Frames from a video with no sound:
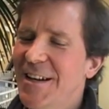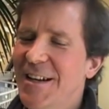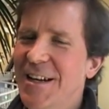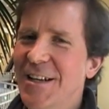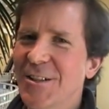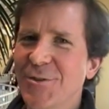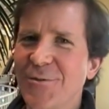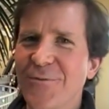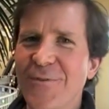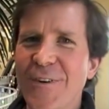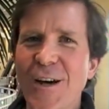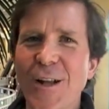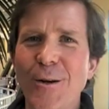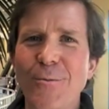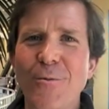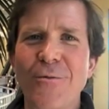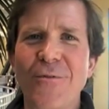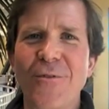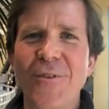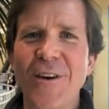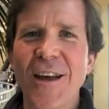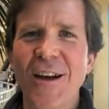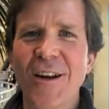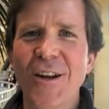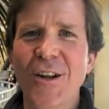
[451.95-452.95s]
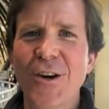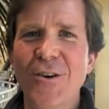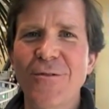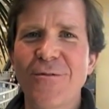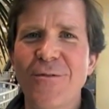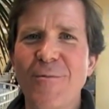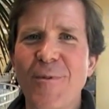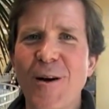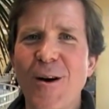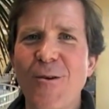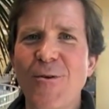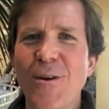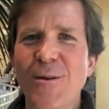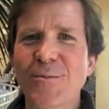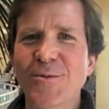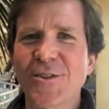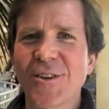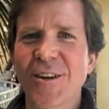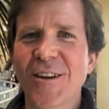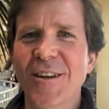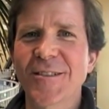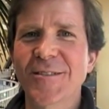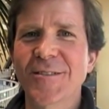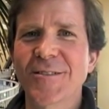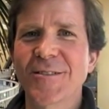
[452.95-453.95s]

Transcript: It's available for download from our website,